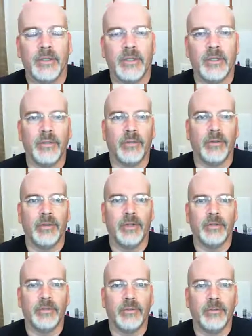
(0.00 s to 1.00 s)
things other
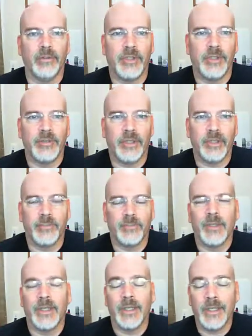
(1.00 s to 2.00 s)
than just a routine checkup.
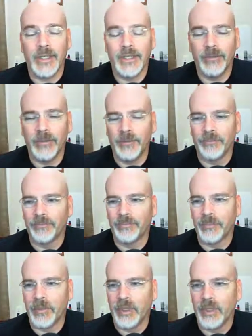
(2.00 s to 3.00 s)
Anyway,
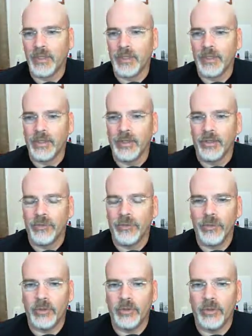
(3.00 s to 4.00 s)

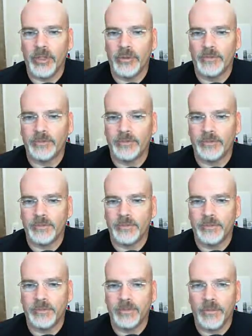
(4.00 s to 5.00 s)
so,
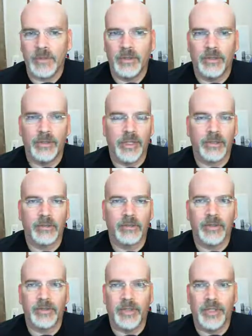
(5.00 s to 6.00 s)
you know, the doctor
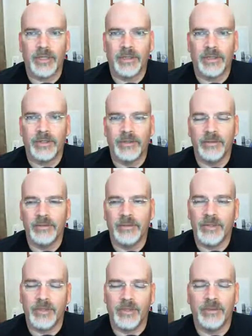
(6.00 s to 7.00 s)
said
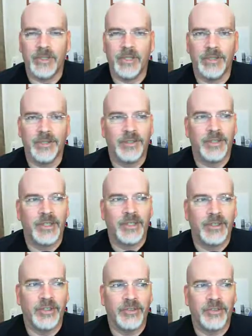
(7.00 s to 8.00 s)
you need a
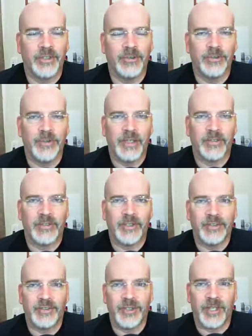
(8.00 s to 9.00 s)
shingles
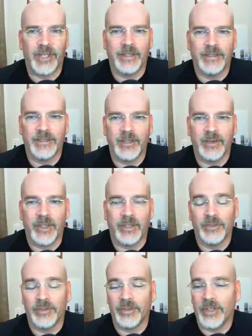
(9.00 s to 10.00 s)
vaccine shot. I
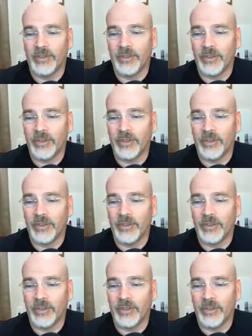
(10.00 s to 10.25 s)
guess